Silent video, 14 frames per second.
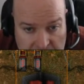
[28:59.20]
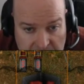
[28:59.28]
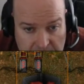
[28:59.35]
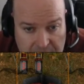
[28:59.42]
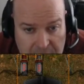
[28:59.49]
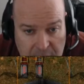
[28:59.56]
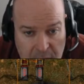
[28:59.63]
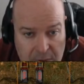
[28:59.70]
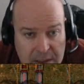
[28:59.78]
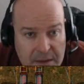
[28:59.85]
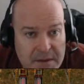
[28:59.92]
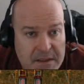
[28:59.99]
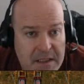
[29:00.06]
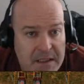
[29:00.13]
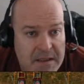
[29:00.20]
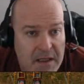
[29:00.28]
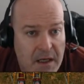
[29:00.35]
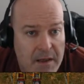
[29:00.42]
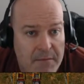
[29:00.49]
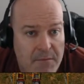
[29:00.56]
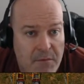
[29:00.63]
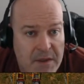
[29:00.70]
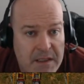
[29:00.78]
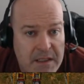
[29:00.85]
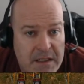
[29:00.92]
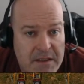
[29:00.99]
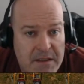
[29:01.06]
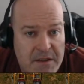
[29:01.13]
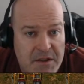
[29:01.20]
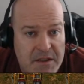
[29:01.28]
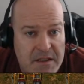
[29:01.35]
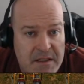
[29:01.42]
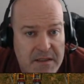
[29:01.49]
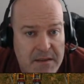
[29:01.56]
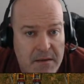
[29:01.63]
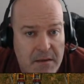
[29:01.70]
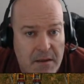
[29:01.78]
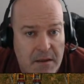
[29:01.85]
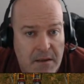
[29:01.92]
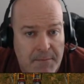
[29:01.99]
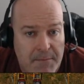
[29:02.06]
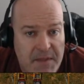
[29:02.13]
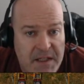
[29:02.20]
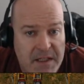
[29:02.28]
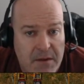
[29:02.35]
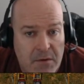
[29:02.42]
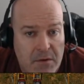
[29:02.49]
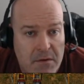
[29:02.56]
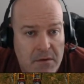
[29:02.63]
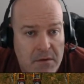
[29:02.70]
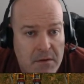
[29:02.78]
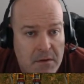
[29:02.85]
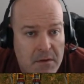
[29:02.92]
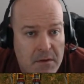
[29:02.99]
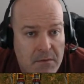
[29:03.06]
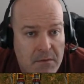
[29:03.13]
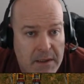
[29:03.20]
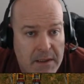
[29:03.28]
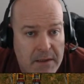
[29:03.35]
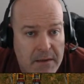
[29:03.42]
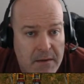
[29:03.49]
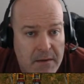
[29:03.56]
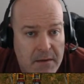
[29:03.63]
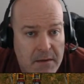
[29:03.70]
There we go. Now this guy's got what he needs. He just needs nickel, right?